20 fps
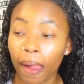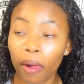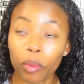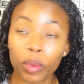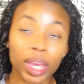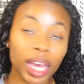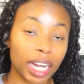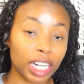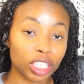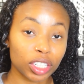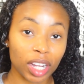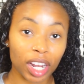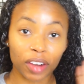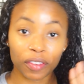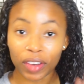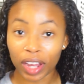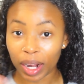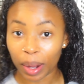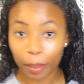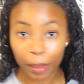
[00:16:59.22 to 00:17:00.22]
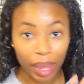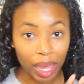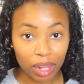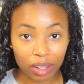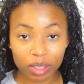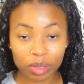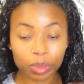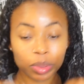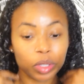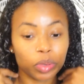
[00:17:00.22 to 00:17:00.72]
we got to try to find a
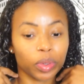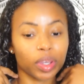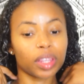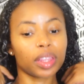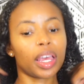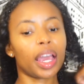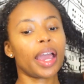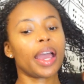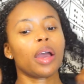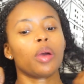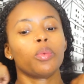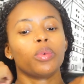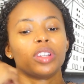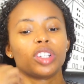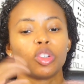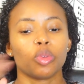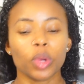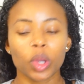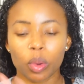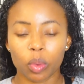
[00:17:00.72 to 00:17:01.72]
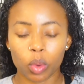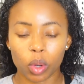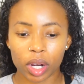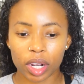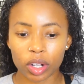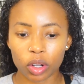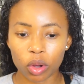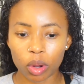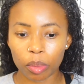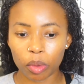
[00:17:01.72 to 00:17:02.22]
balance between that, which we were
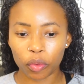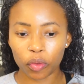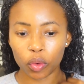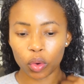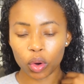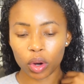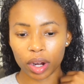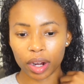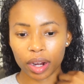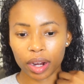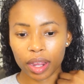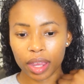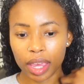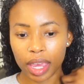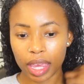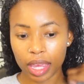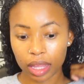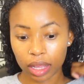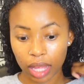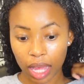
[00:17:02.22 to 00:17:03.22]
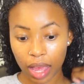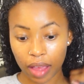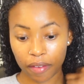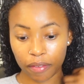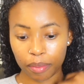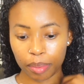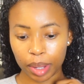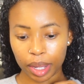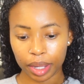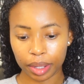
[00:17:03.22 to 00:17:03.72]
working on before he
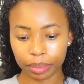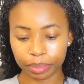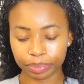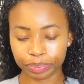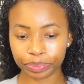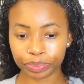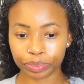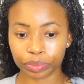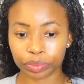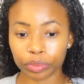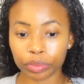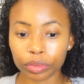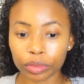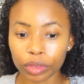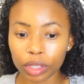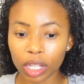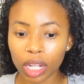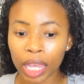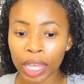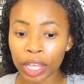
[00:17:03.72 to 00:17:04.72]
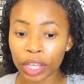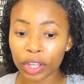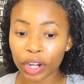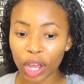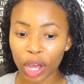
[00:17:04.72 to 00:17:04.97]
left, but you